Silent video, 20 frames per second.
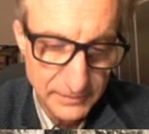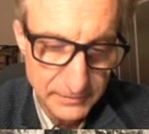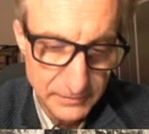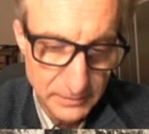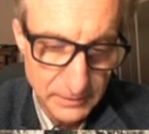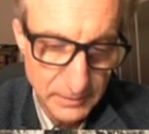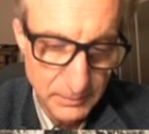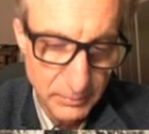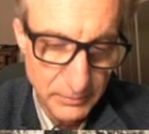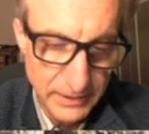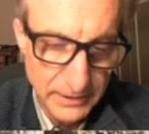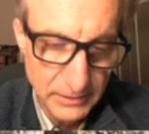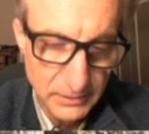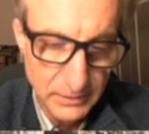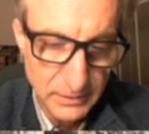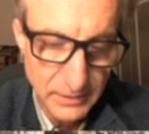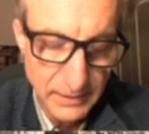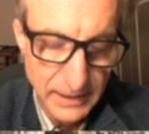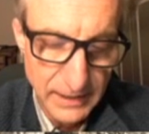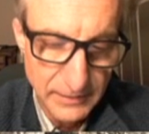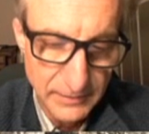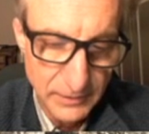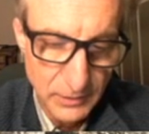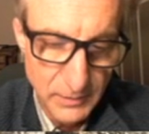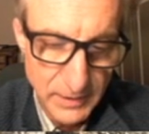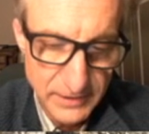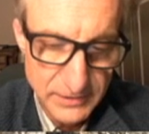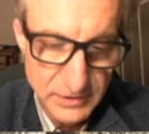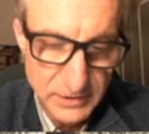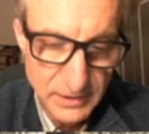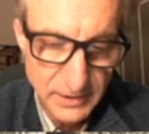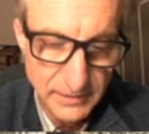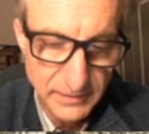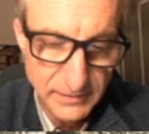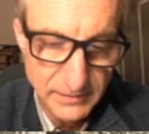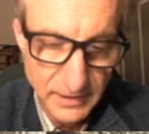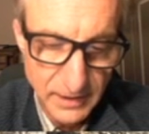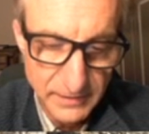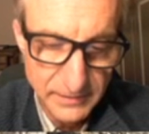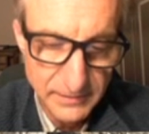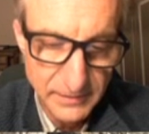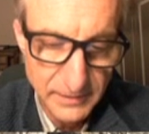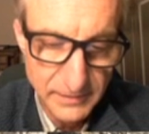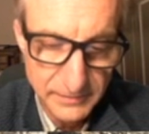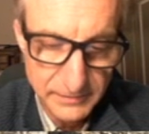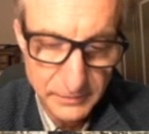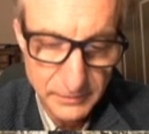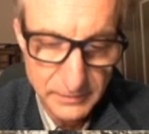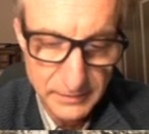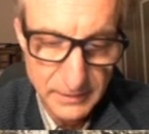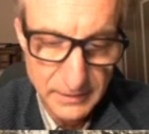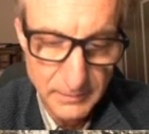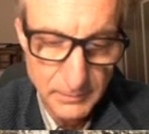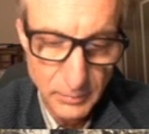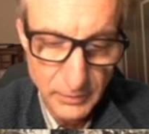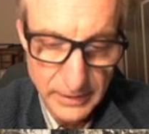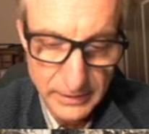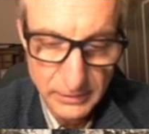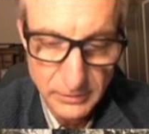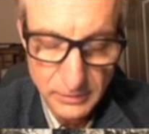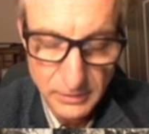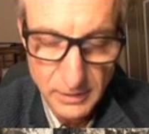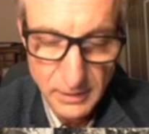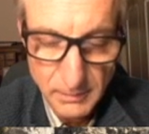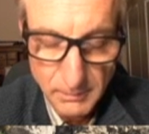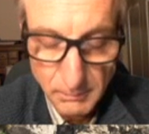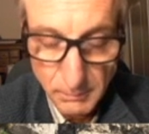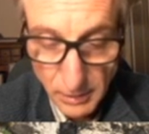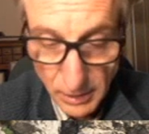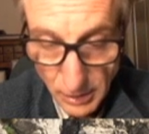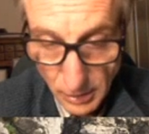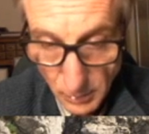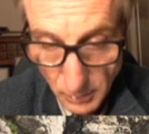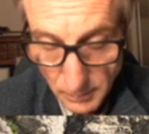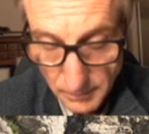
breaker, and the question is, does the circuit breaker blow,